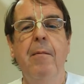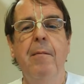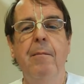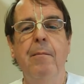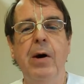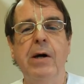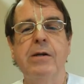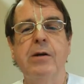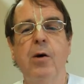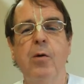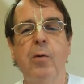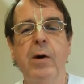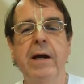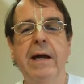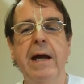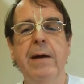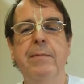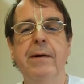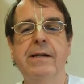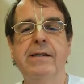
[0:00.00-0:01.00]
But we're
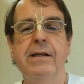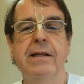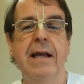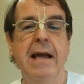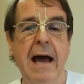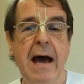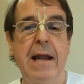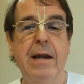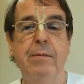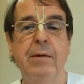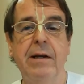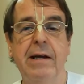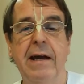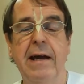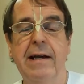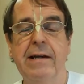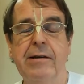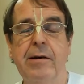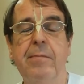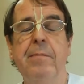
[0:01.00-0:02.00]
keeping to the animal
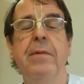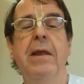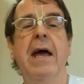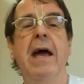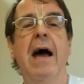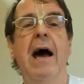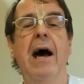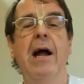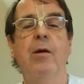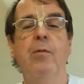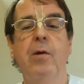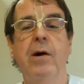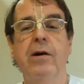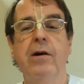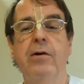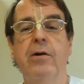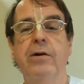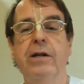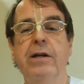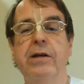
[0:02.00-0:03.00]
kingdom, and we're
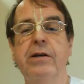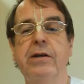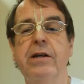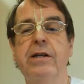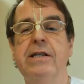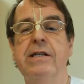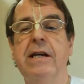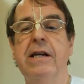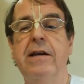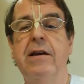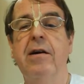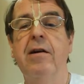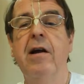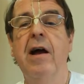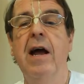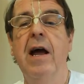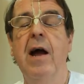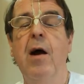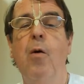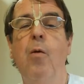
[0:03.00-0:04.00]
going to consider
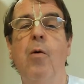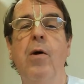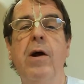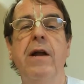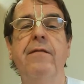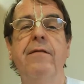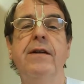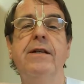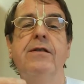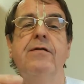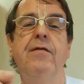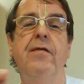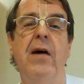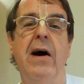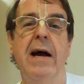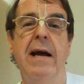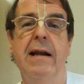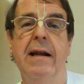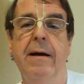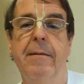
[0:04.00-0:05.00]
one of its
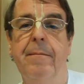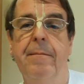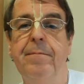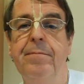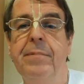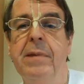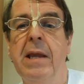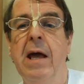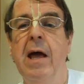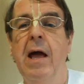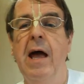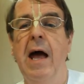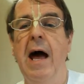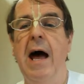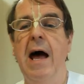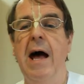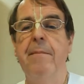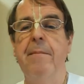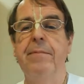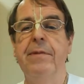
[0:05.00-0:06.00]
phyla,
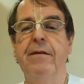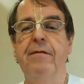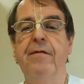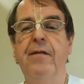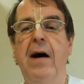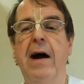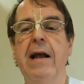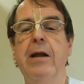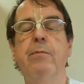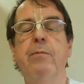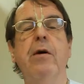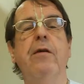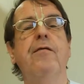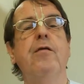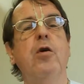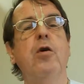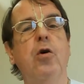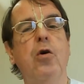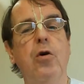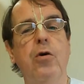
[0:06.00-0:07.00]
the phylum of
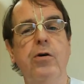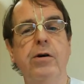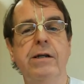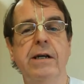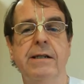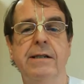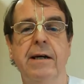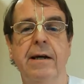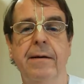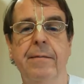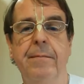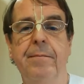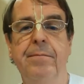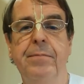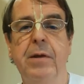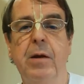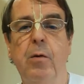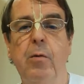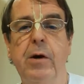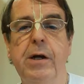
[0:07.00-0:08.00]
Chordata,
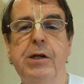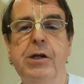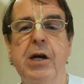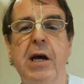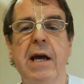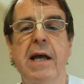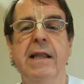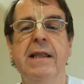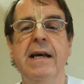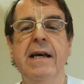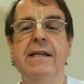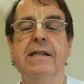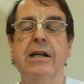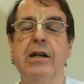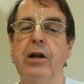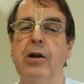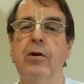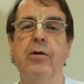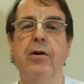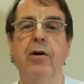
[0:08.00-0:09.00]
which these
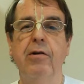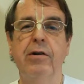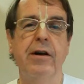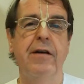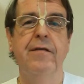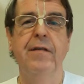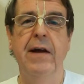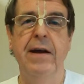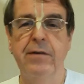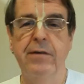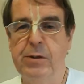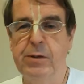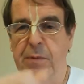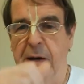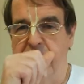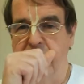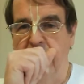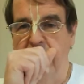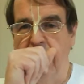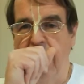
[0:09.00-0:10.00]
include all your favorites,
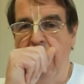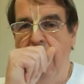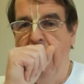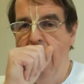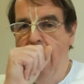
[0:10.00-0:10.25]
basically.